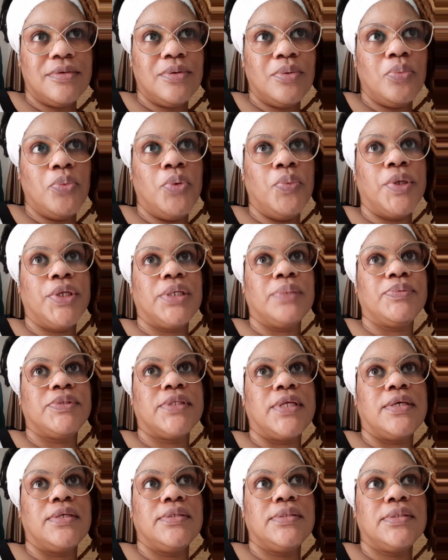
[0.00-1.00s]
we went
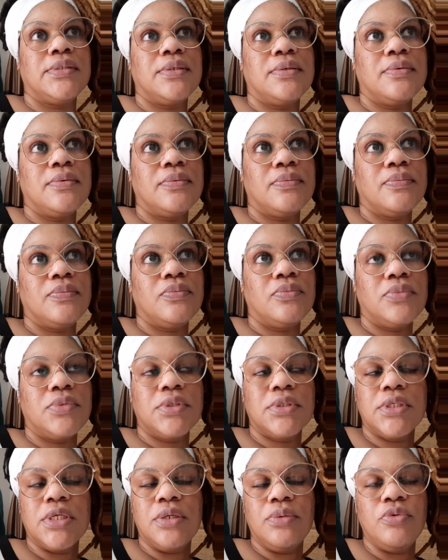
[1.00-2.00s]
upstairs,
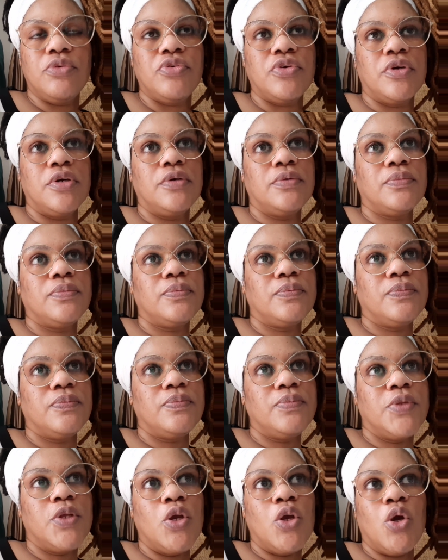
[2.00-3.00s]
stayed with her,
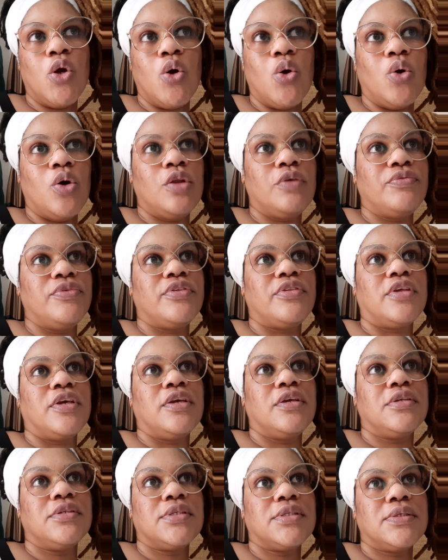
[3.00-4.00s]
all of the
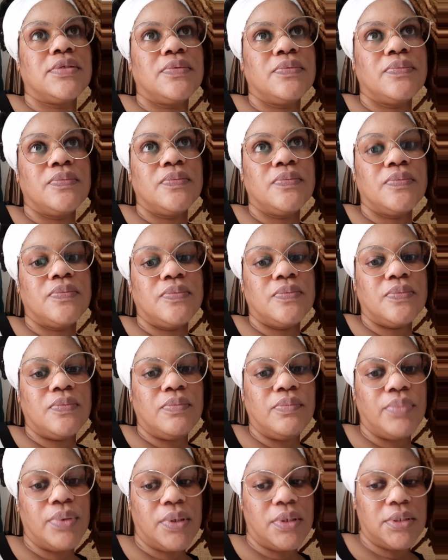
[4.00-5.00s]
things.
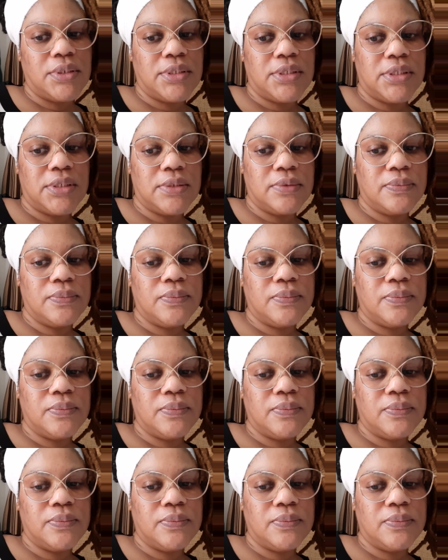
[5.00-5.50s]
But